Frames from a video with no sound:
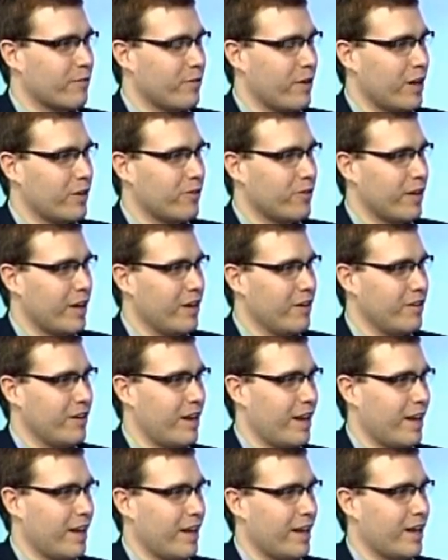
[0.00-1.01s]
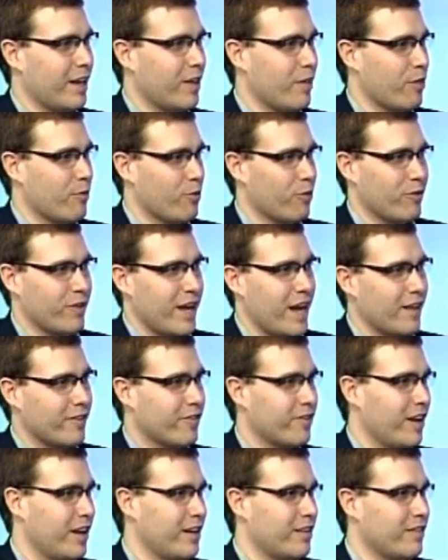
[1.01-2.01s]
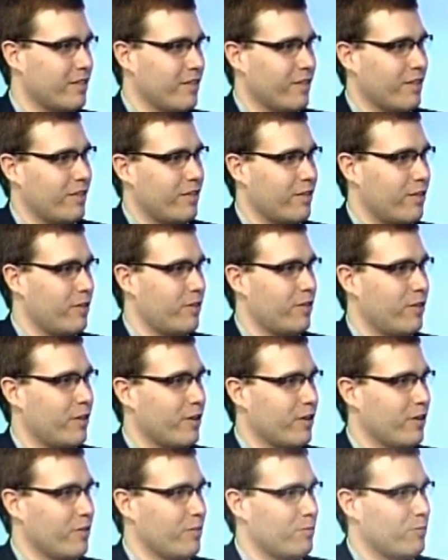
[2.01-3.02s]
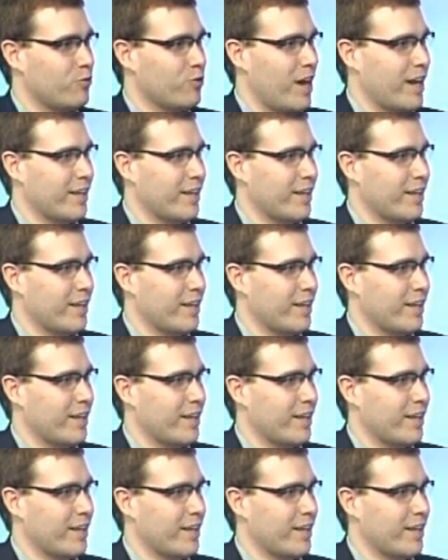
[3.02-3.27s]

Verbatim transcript: they can find you there and throw in the at sign and they'll